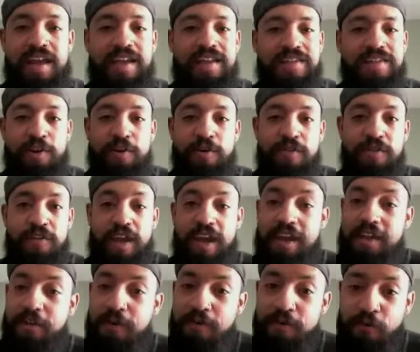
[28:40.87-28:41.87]

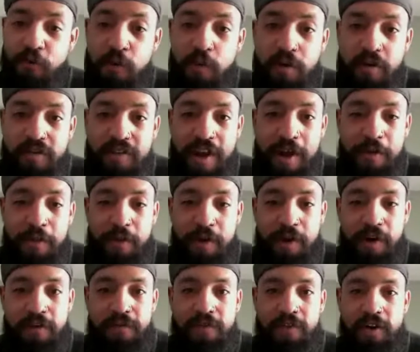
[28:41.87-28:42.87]
there's rumors out
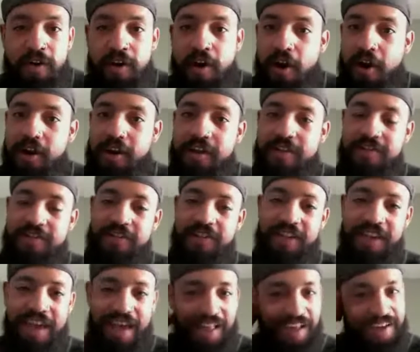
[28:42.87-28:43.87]
there of Guardians in
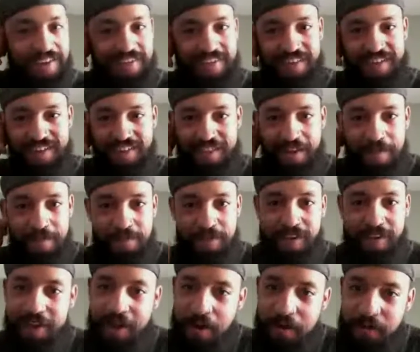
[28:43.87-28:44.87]
the Galaxy
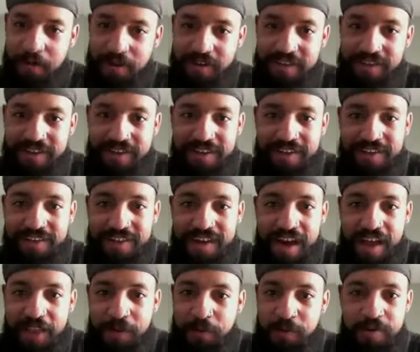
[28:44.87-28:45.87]
something coming to
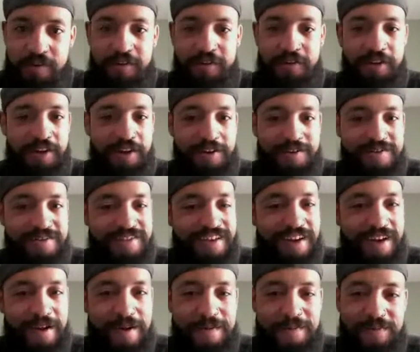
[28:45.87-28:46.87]
Hollywood studios.
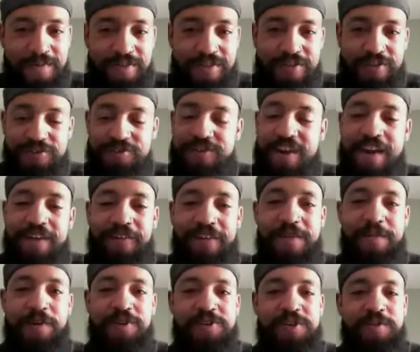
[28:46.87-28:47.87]
There's just not
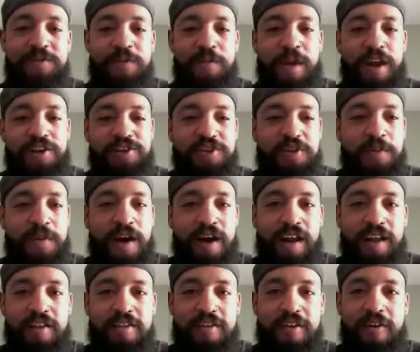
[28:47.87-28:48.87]
really much information about
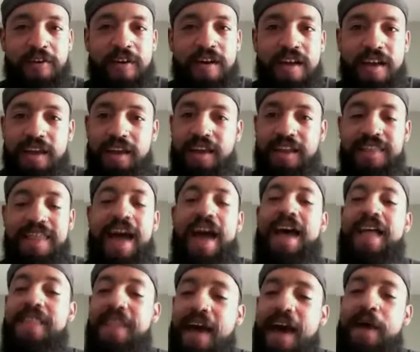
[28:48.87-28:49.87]
it, so
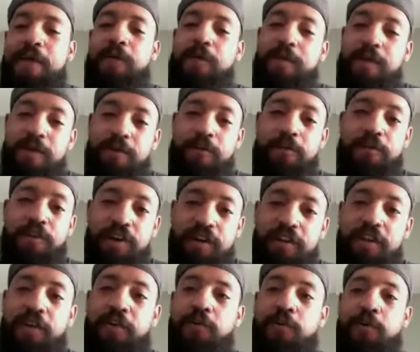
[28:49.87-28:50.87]
that would be really cool.